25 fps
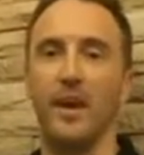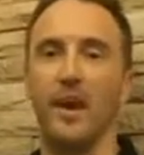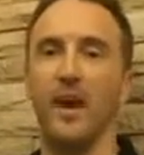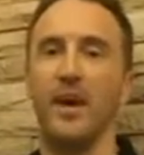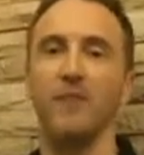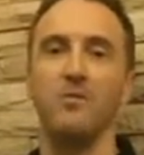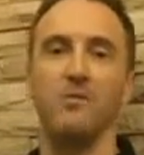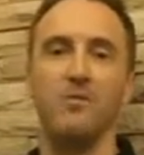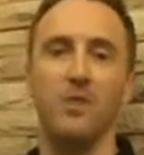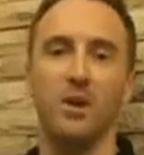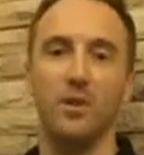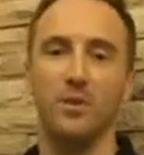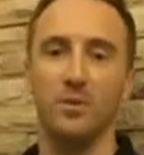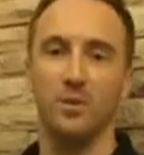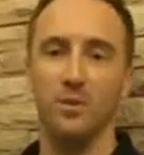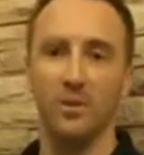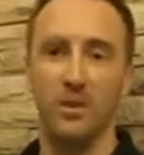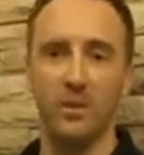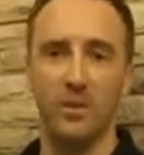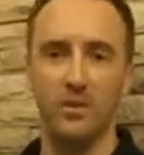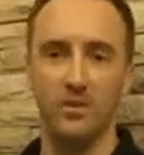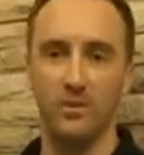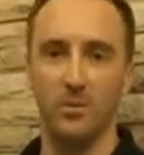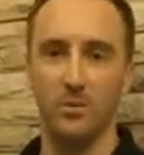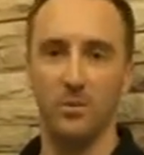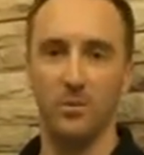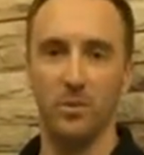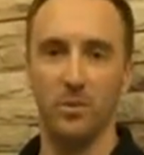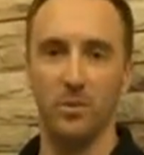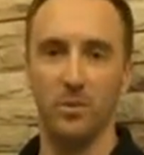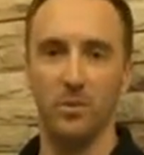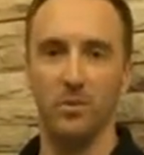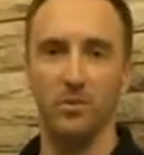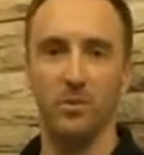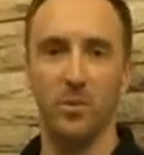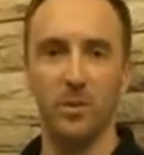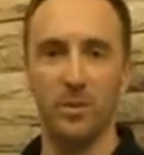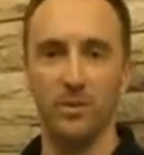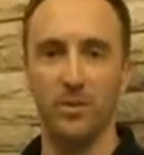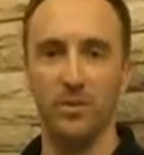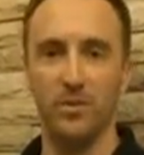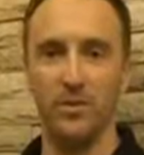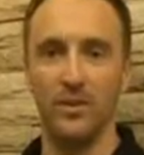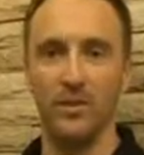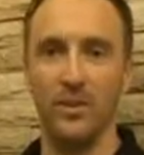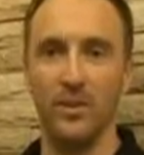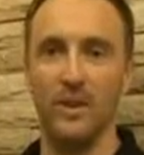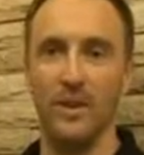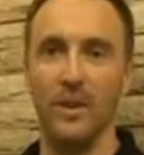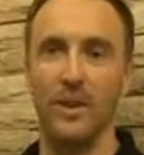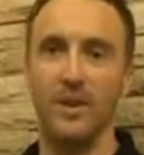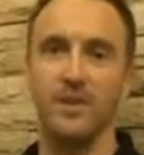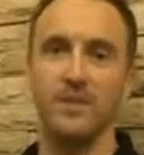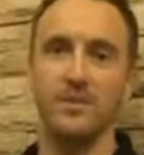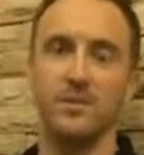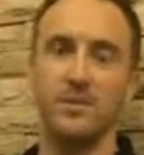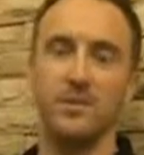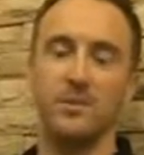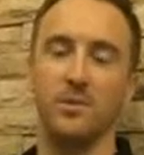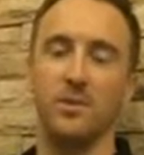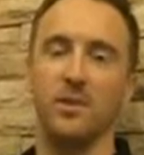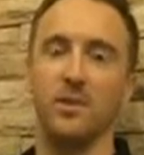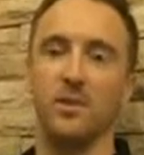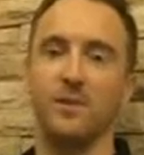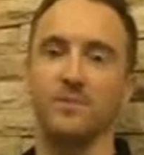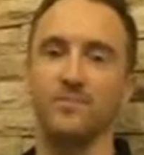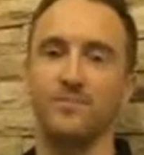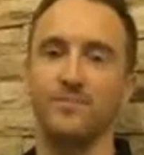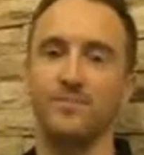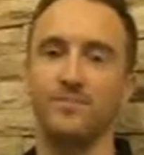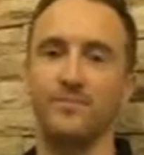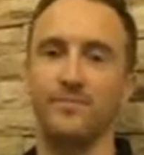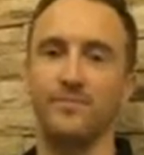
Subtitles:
Everyone all over the world wants it and is doing it.